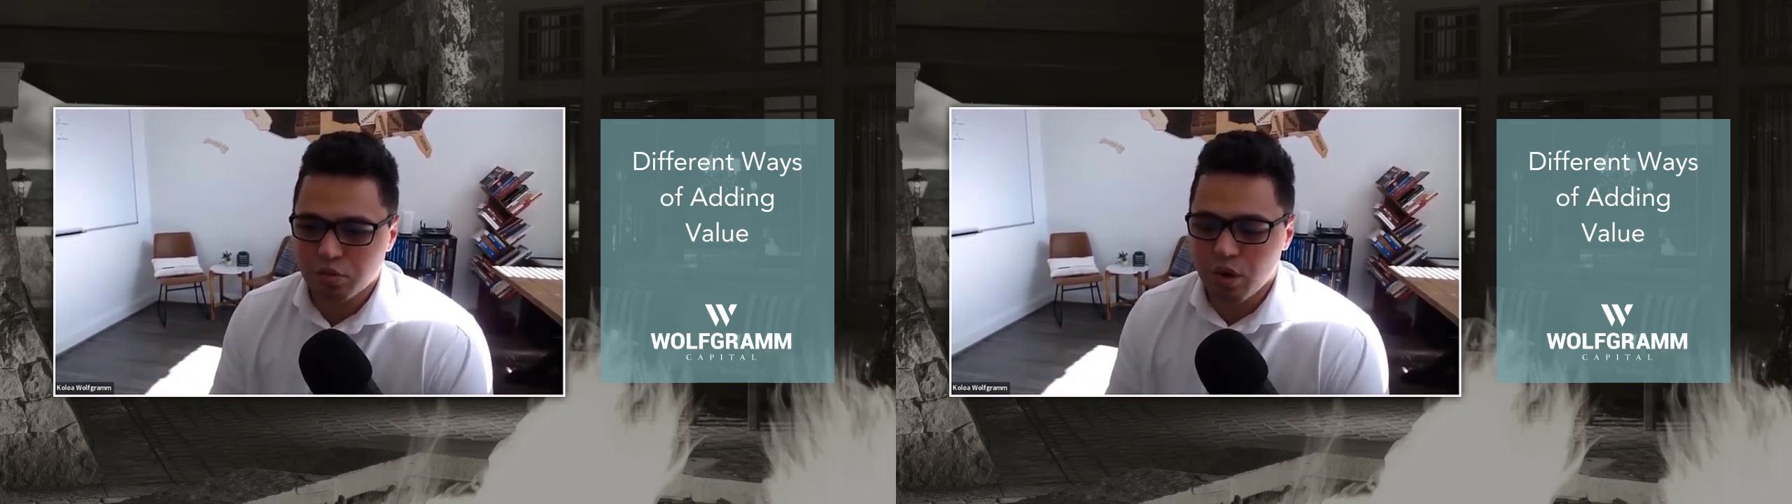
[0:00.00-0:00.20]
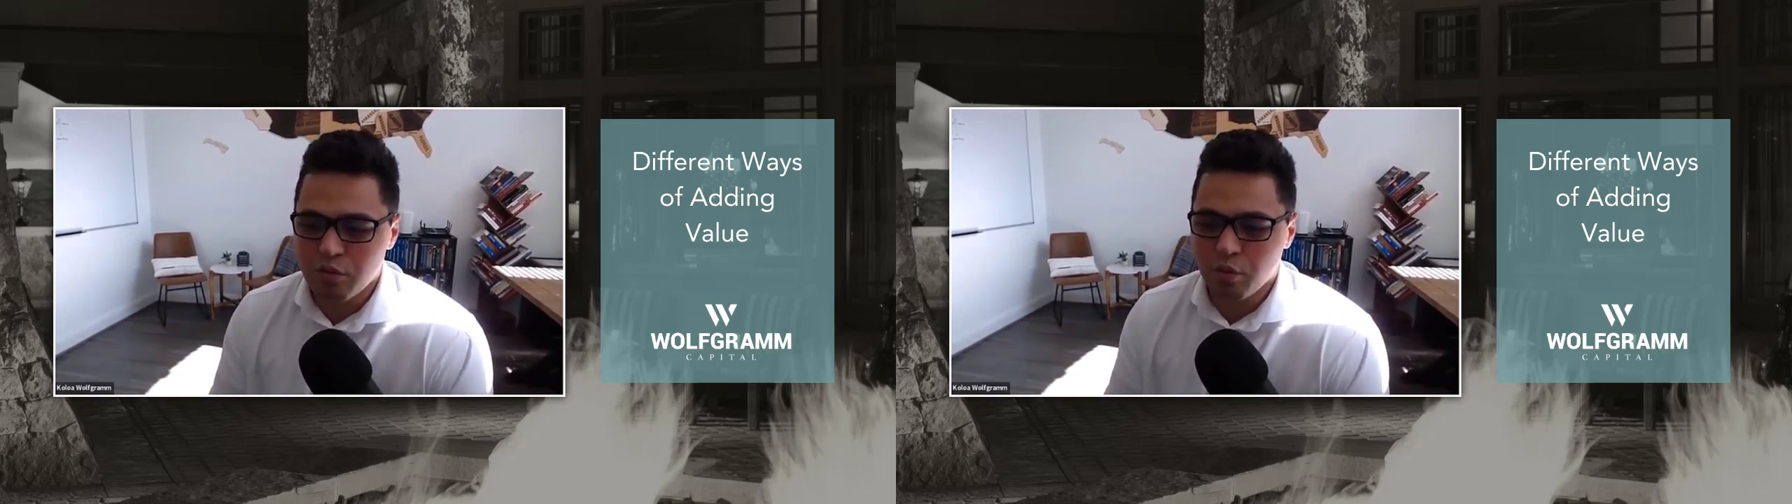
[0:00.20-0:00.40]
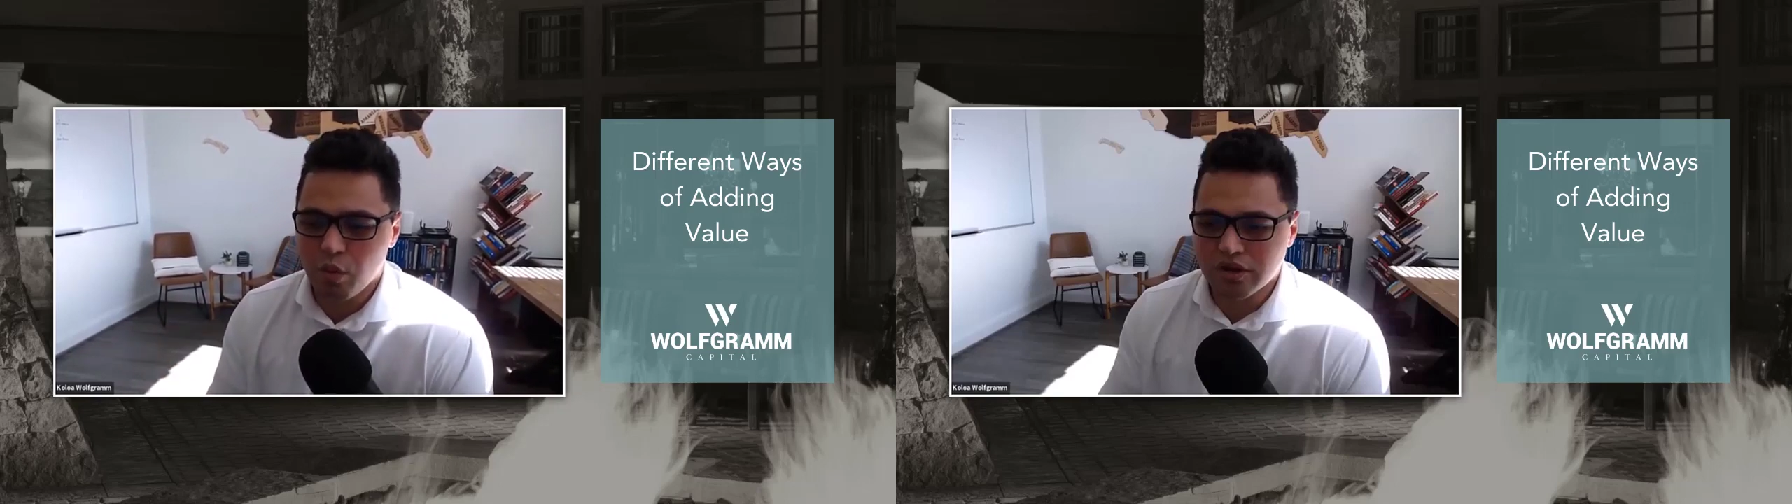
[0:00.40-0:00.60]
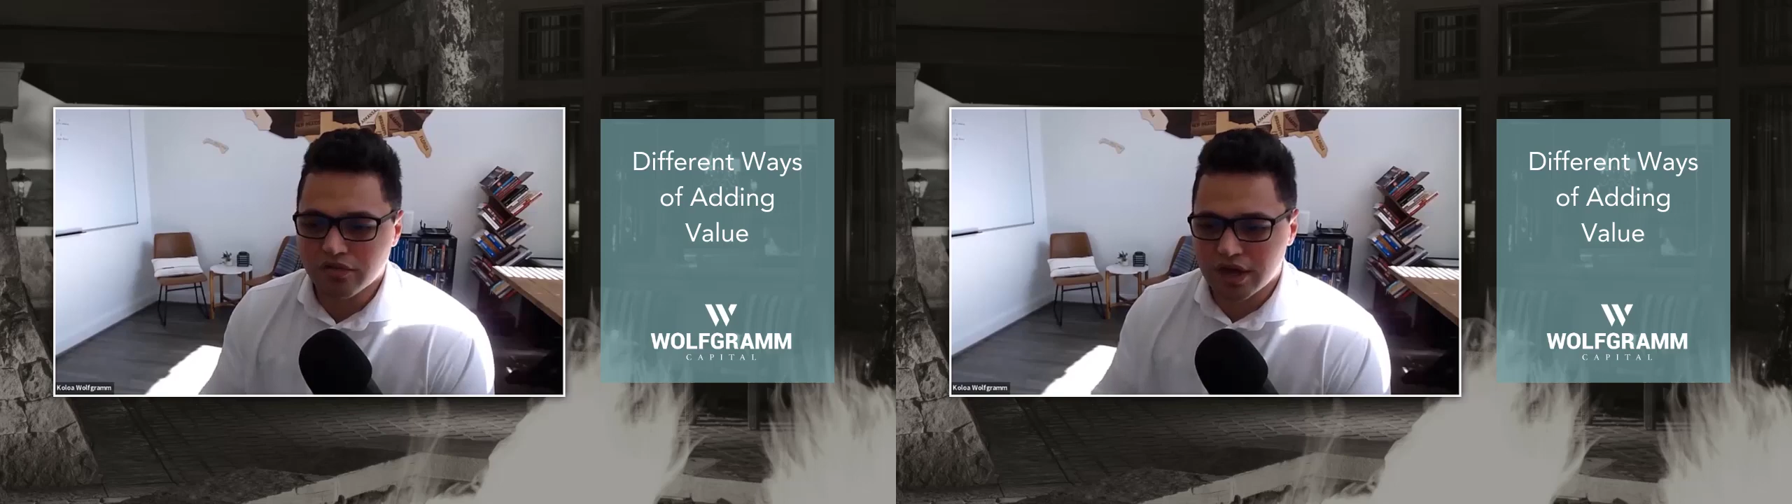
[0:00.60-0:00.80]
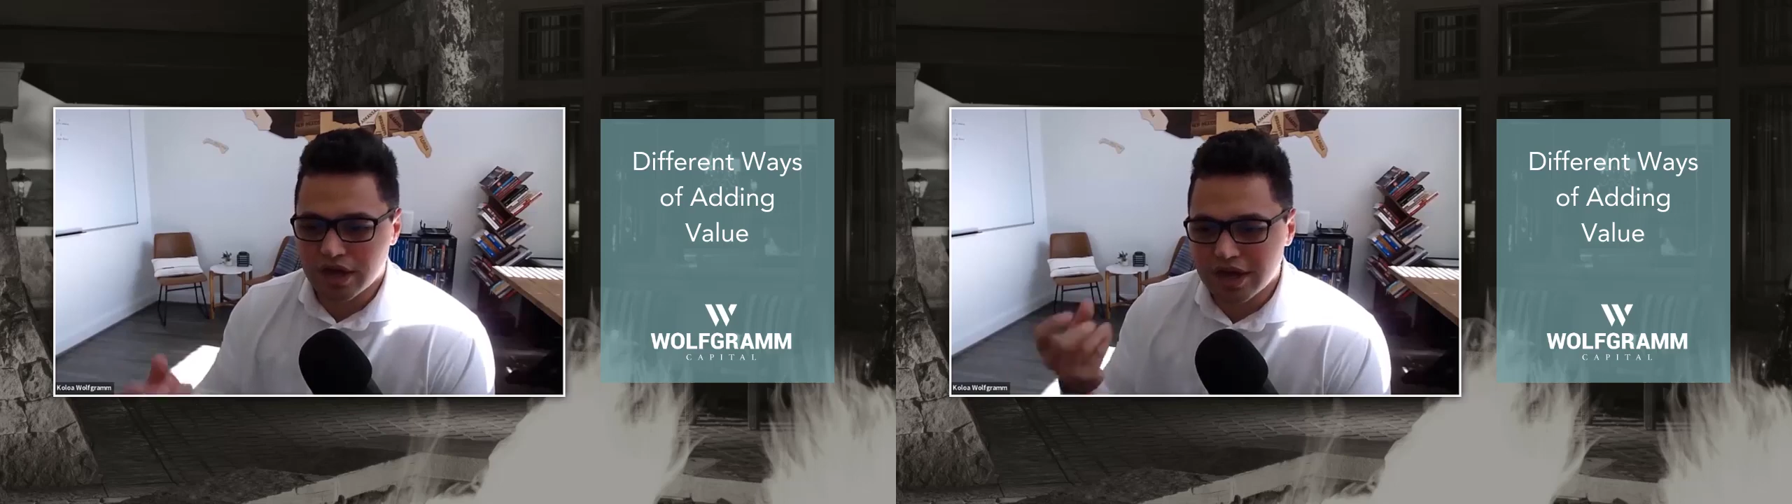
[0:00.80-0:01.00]

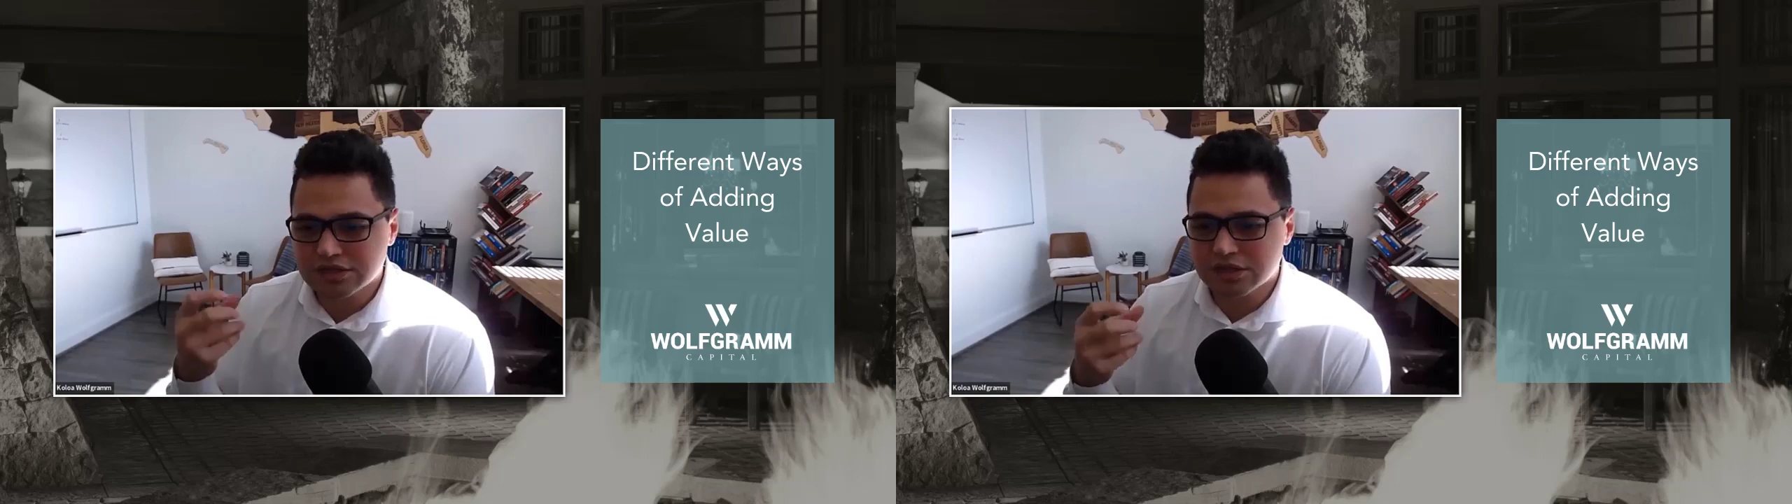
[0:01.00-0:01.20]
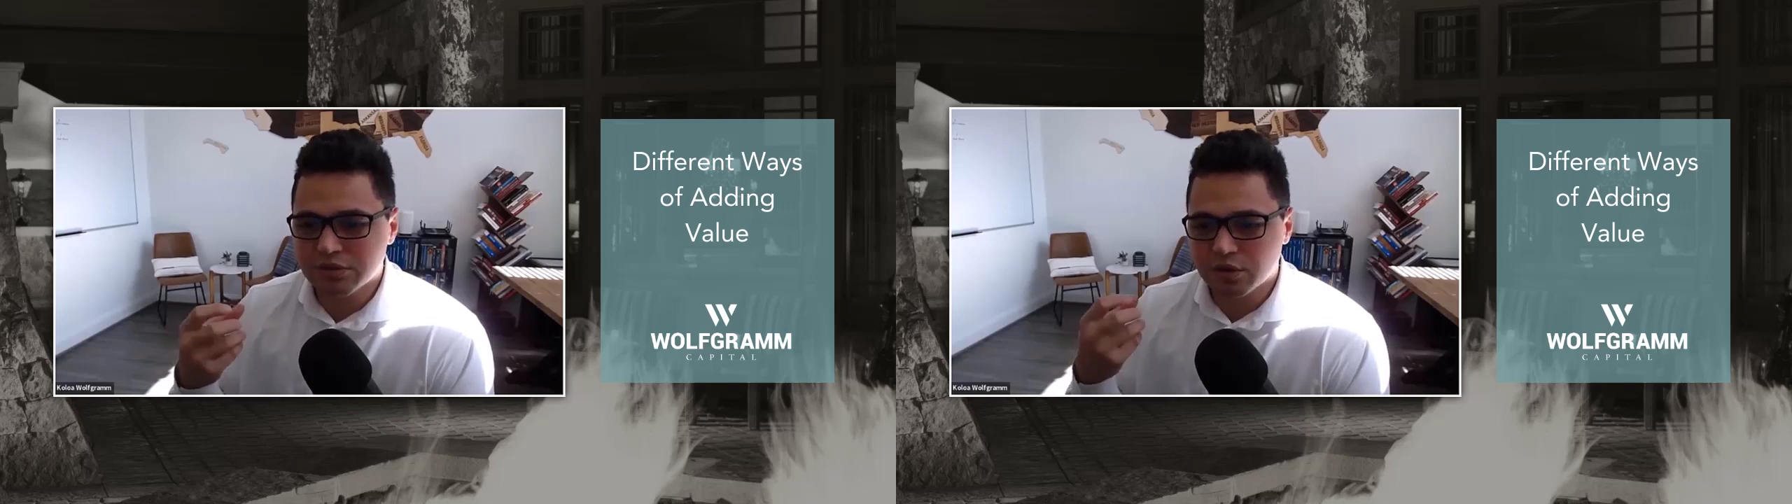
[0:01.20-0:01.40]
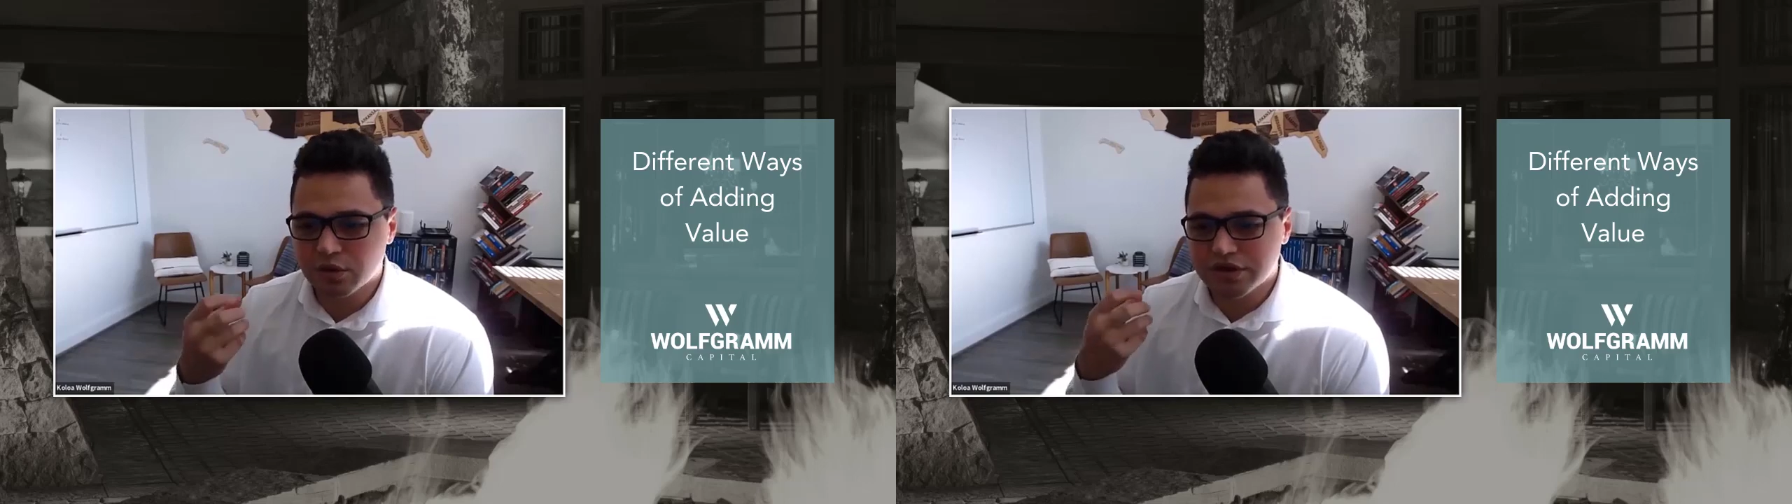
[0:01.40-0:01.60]
what the